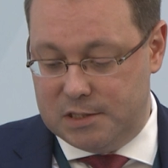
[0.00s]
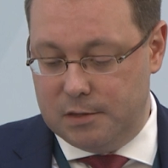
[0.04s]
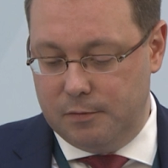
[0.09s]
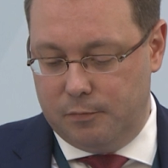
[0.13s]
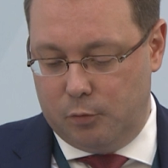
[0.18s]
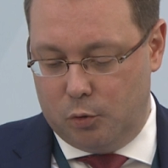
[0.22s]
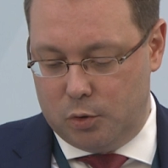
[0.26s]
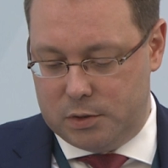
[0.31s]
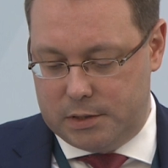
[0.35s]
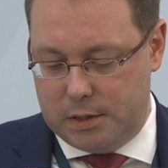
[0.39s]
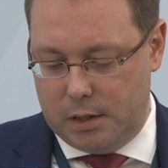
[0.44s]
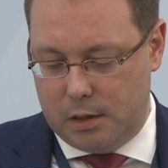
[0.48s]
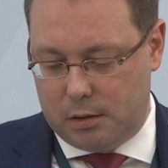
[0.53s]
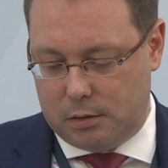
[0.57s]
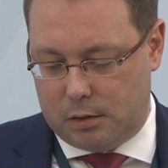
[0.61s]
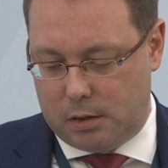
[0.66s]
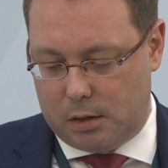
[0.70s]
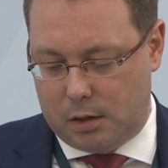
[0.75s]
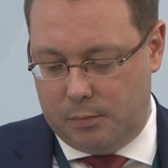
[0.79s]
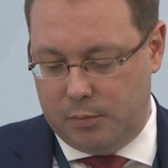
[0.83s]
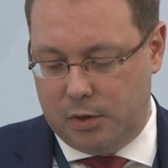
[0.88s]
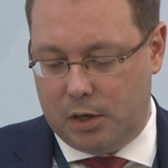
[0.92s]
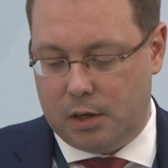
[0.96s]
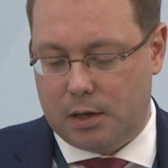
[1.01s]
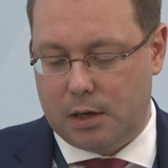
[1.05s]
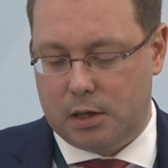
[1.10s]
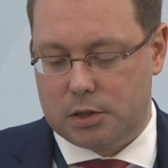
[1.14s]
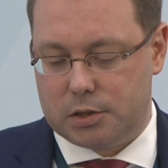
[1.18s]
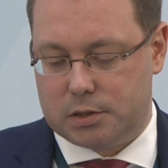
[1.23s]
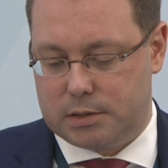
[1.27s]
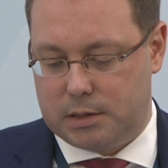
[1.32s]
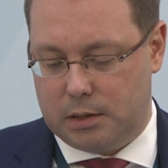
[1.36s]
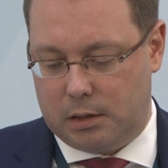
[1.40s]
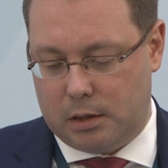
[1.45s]
where we can
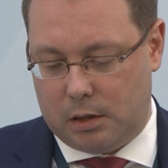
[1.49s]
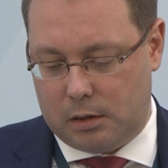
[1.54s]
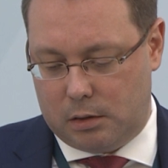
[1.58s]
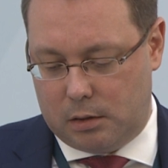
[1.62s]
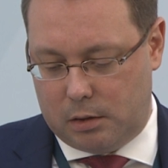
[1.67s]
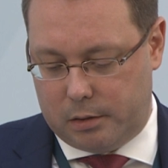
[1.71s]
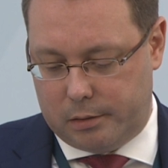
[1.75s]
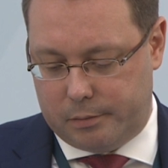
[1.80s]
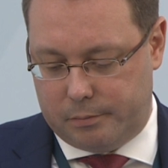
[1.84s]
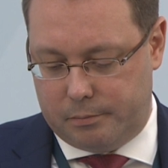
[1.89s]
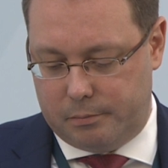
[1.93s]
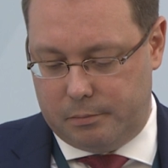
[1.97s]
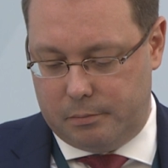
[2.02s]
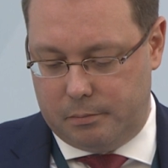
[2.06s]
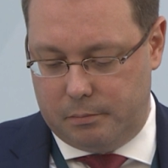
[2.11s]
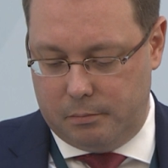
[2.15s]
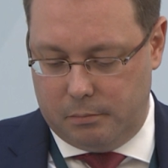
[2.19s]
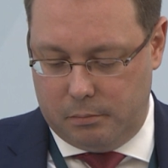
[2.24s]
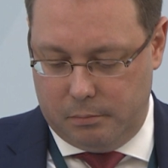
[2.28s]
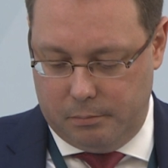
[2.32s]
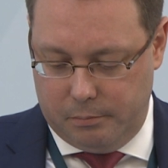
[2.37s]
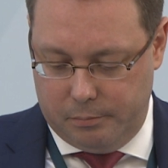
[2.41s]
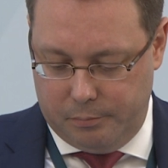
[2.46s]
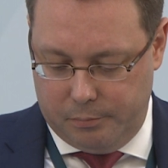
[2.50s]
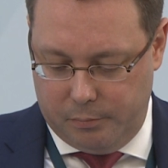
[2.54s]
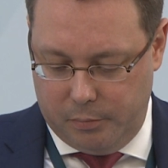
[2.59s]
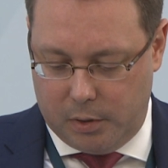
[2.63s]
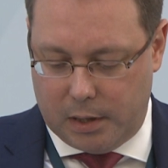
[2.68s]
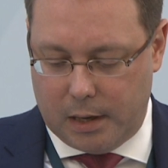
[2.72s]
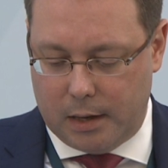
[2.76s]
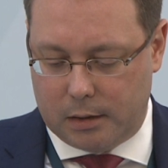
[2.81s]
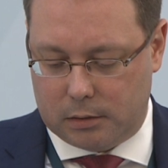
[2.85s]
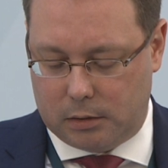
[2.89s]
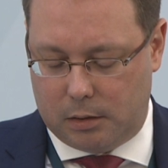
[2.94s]
get the
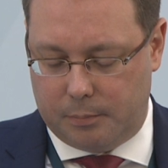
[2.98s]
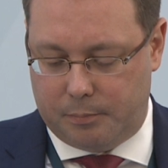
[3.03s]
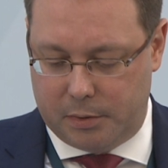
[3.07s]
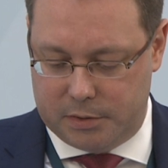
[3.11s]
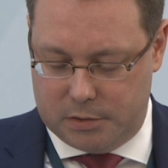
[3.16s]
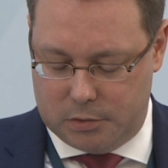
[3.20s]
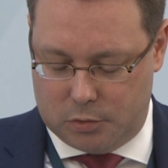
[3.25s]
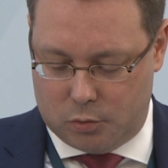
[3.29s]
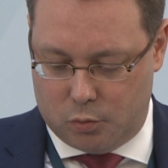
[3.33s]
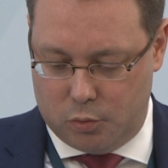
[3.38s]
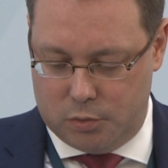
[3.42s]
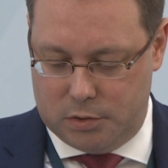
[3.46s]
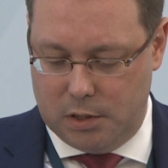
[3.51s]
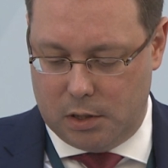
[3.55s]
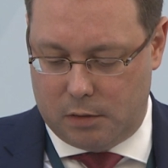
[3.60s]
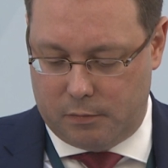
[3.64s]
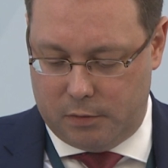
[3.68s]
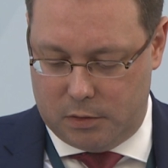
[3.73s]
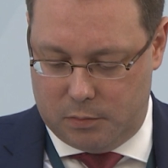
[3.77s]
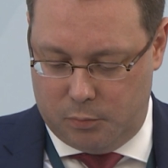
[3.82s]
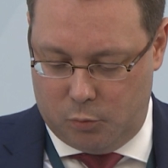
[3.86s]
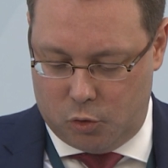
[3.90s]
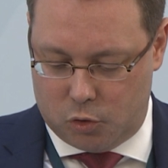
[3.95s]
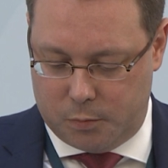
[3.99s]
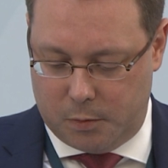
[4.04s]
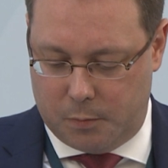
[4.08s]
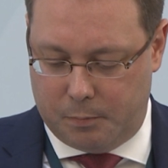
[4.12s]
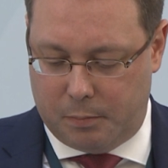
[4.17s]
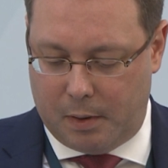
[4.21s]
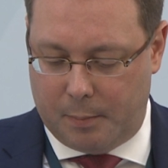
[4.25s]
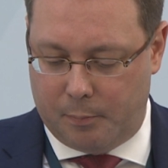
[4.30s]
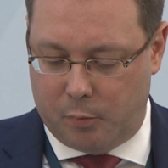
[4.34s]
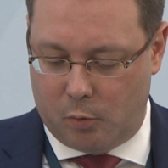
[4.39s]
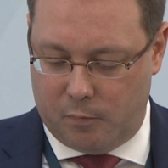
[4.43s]
important things for the entire sector,
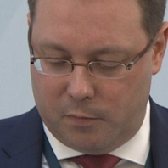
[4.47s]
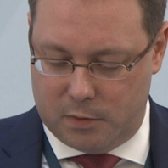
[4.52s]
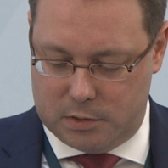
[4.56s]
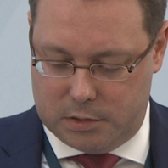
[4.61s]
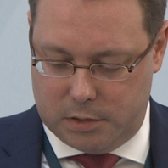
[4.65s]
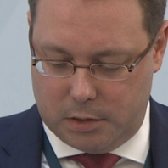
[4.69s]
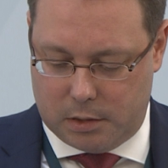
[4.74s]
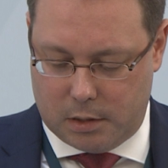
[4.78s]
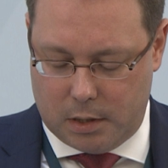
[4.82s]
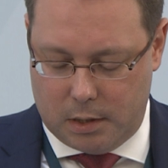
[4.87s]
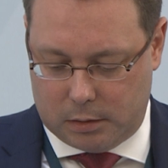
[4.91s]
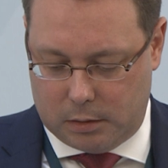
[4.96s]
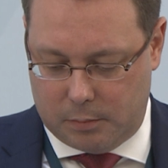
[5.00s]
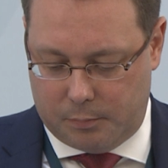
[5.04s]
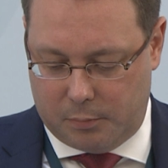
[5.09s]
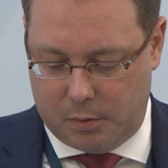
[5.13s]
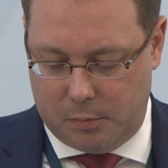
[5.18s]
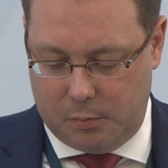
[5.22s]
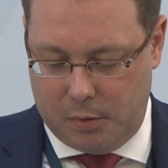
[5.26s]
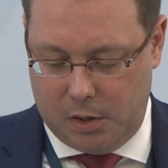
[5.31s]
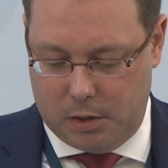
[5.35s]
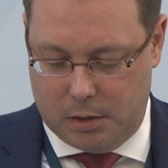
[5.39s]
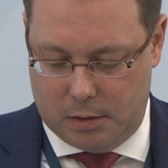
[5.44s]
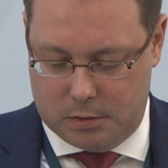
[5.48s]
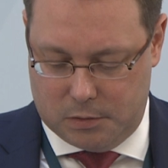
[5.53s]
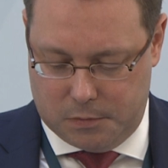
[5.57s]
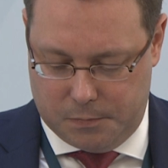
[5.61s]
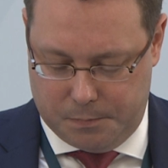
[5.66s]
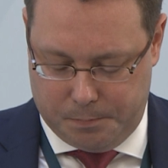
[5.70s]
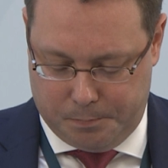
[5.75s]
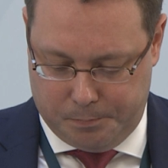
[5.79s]
and we need to discuss